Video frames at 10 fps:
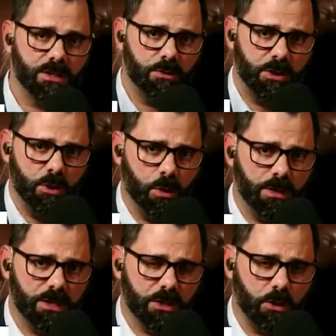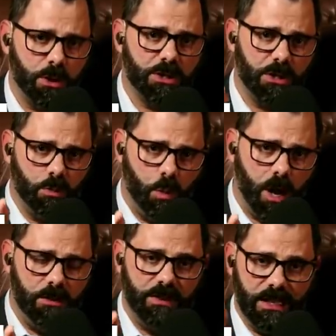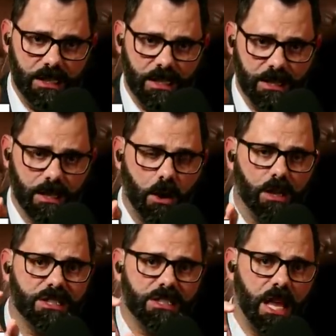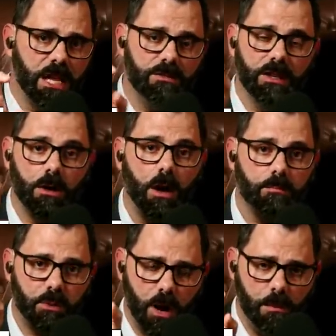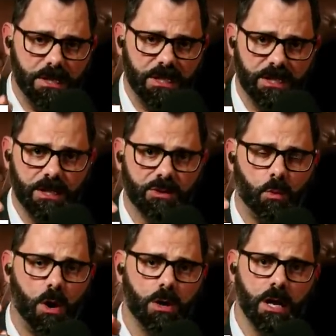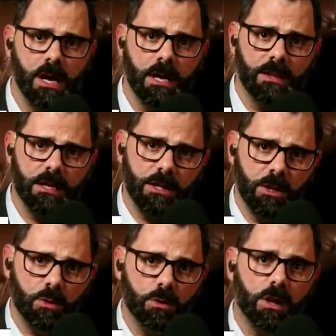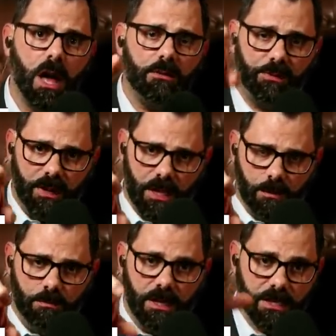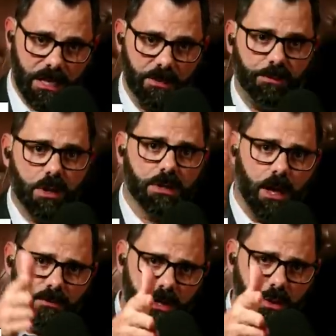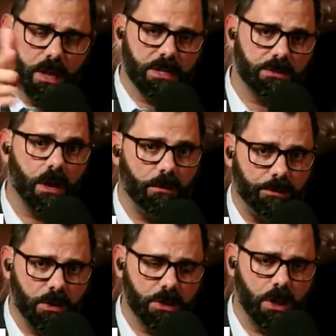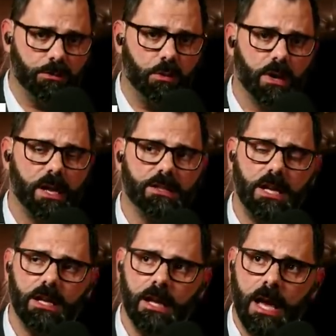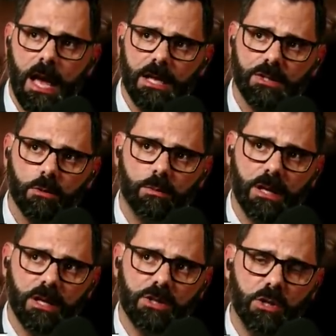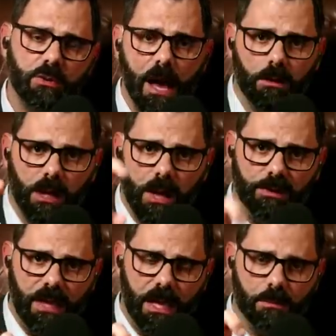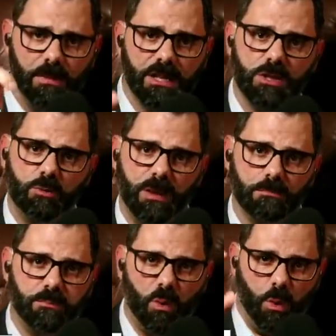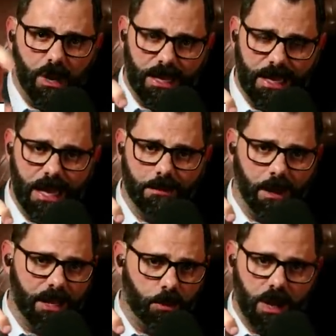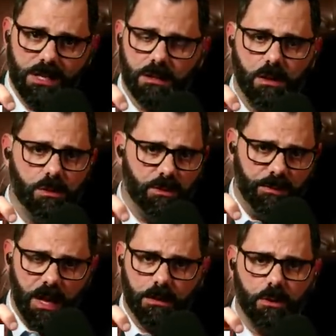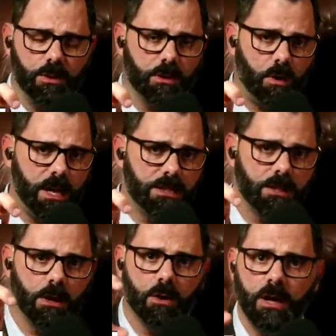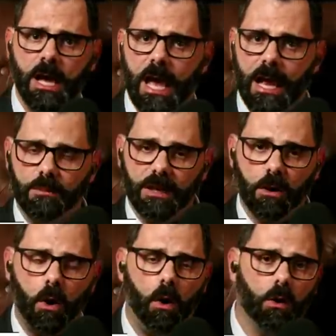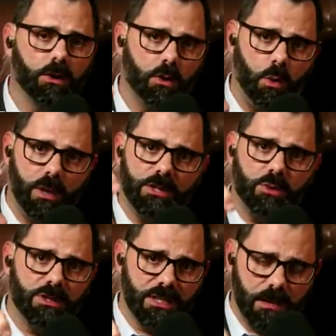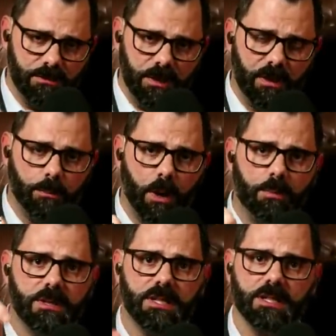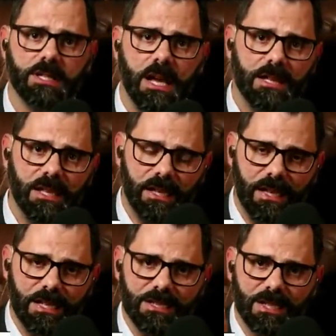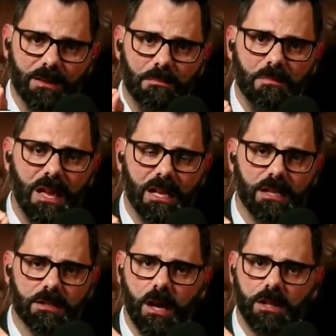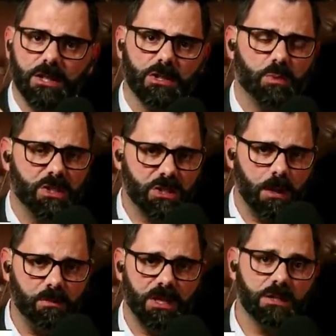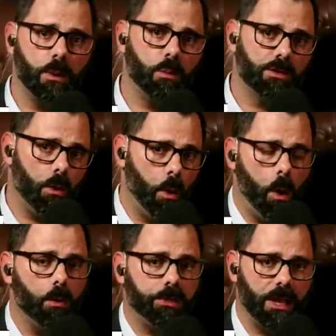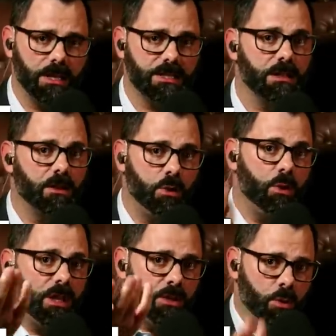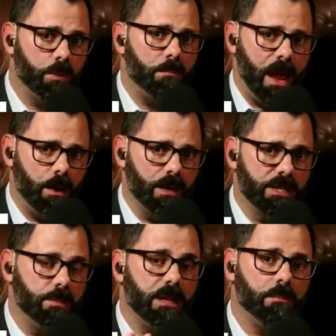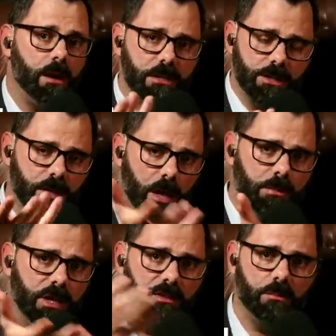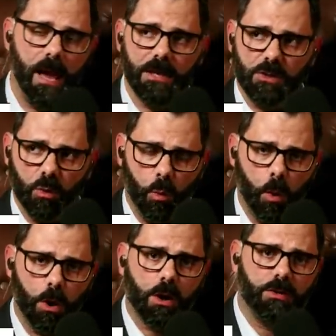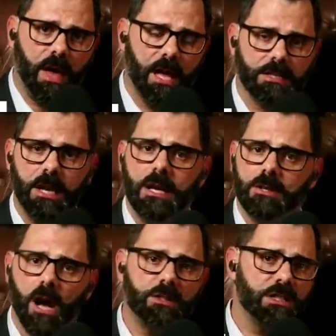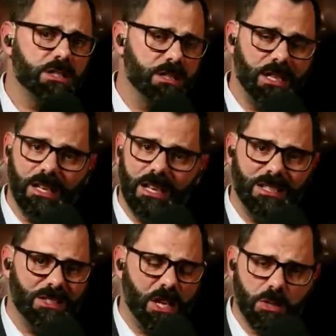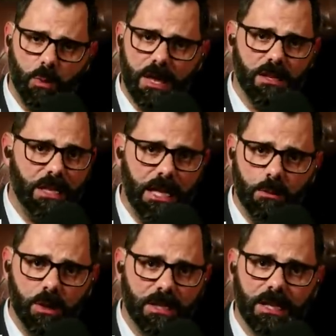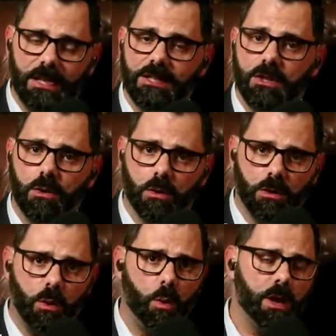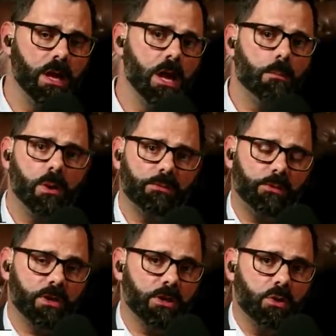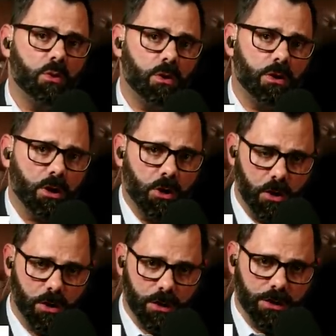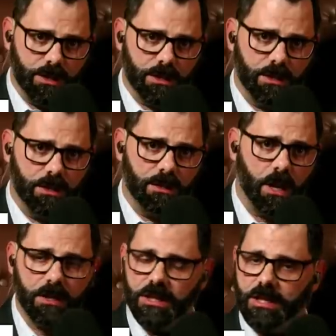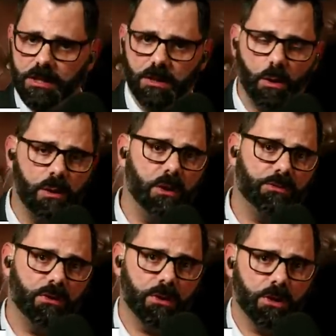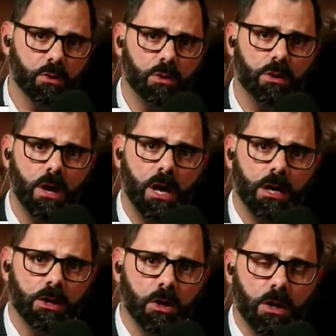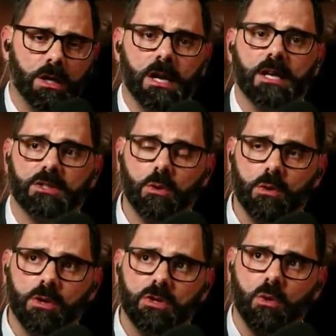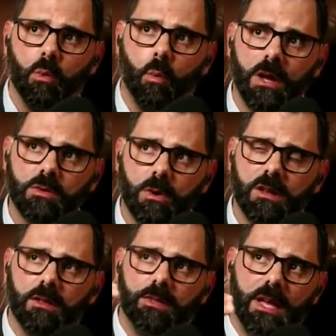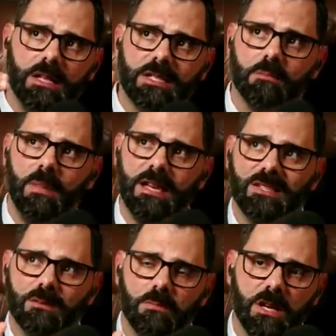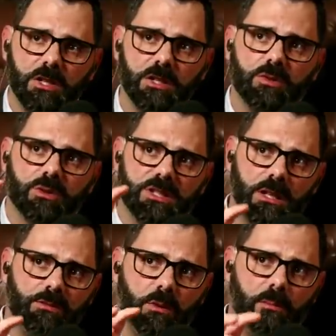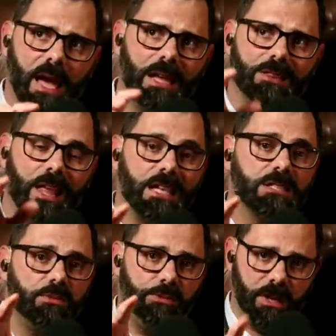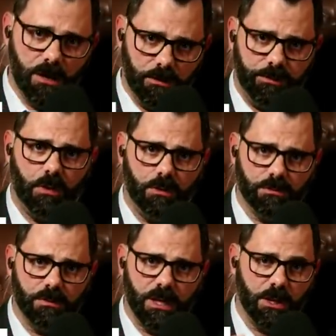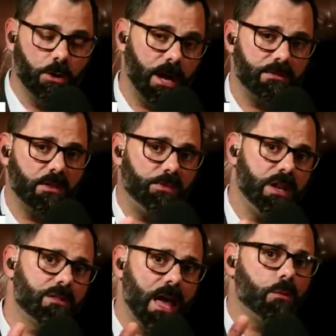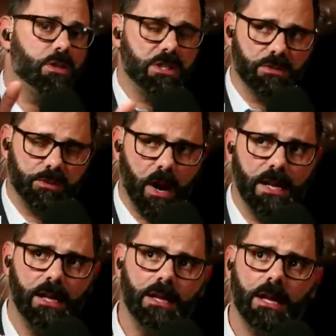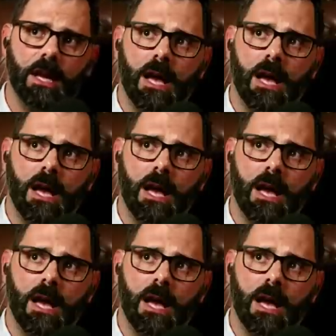And so you're this Christian wife that God saved, and God promises in his word that you love him because he first loved you. That's 1 John 4:19. And so because you now love him, because you've been born again by grace alone, through faith alone, in Christ alone, and have been called according to his salvific purposes, that he is committed not just with some things, but with all things, including your marriage, being married to an unbelieving man, to work that, not just that in such a way that he would get eternal glory, but for your good. Not just his glory, but for your good. So what's one of the things that makes submission to a sinful man less fearful, that you don't have to fear that which is frightening?